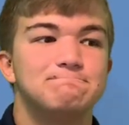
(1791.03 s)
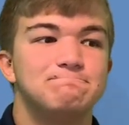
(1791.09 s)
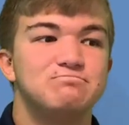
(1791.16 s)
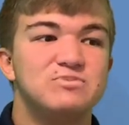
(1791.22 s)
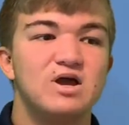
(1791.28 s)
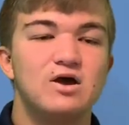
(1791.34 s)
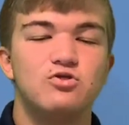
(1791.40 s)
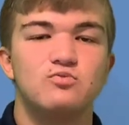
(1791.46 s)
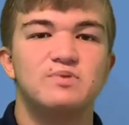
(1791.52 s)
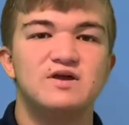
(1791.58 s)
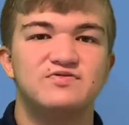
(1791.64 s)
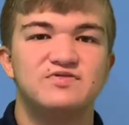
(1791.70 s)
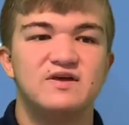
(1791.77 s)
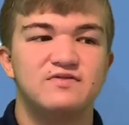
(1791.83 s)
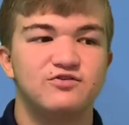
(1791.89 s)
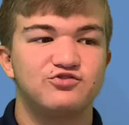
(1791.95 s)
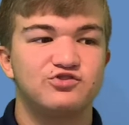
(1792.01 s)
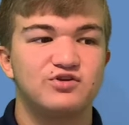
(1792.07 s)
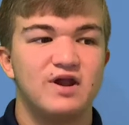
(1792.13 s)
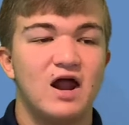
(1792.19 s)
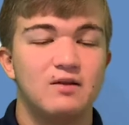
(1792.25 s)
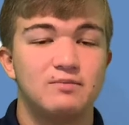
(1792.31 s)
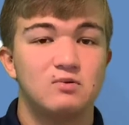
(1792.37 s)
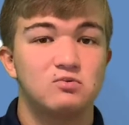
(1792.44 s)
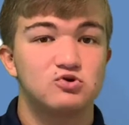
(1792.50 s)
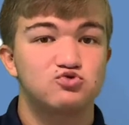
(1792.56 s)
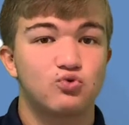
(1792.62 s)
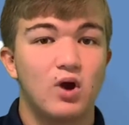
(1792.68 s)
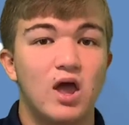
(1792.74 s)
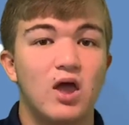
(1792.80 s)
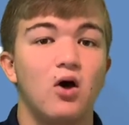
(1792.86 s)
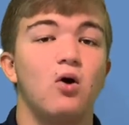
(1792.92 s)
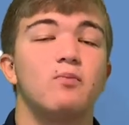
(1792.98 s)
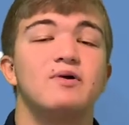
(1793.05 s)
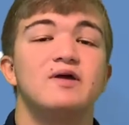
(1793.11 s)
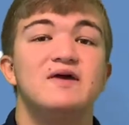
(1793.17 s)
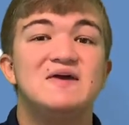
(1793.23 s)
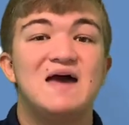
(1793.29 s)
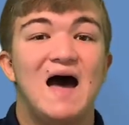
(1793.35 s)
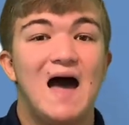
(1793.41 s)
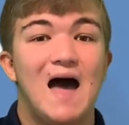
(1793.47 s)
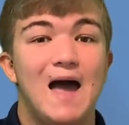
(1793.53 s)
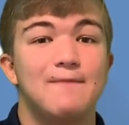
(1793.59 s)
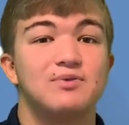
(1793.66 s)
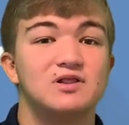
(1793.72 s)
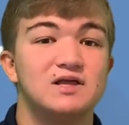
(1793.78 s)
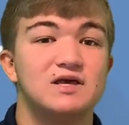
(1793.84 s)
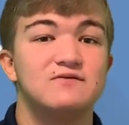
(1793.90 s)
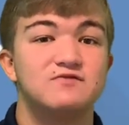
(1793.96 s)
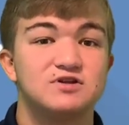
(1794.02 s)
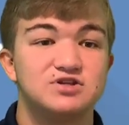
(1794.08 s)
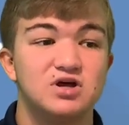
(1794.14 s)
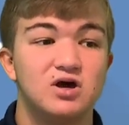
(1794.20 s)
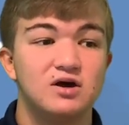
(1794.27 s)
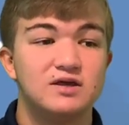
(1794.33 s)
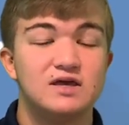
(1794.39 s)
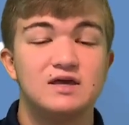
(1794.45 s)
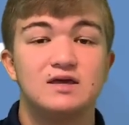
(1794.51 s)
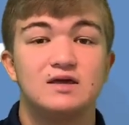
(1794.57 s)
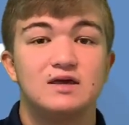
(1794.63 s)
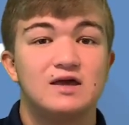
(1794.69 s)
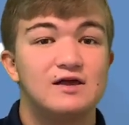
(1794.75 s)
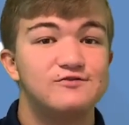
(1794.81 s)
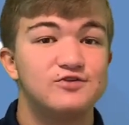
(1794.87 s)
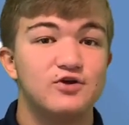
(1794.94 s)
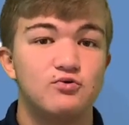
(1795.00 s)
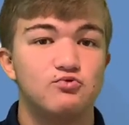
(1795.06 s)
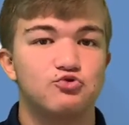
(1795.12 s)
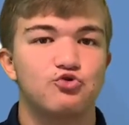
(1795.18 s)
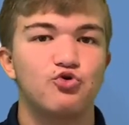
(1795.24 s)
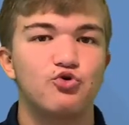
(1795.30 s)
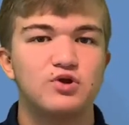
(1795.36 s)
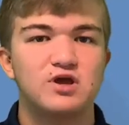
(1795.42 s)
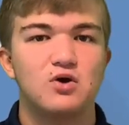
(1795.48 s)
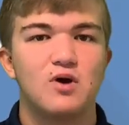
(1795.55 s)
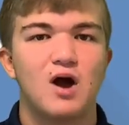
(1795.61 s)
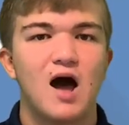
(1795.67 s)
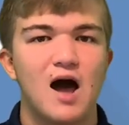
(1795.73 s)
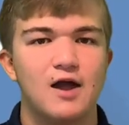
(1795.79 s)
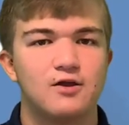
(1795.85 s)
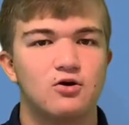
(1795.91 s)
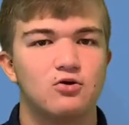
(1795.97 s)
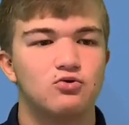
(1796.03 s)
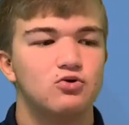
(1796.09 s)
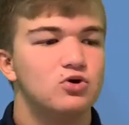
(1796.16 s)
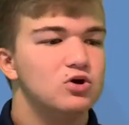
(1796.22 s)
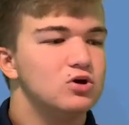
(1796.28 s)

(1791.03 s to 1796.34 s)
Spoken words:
the other big thing that stood out to me, which will help, I believe, Kentucky, is they're recruiting Ohio.